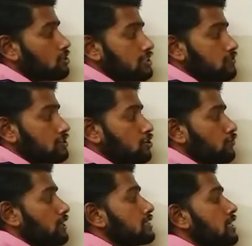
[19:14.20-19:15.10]
inverse
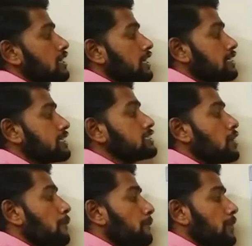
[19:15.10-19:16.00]
of x, it
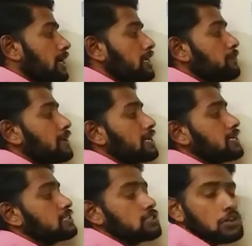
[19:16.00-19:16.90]
is pi
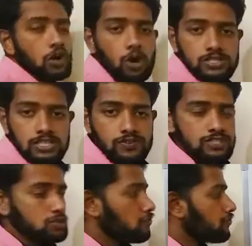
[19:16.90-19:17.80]
minus cos
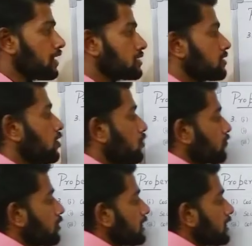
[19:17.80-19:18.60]
inverse of x. For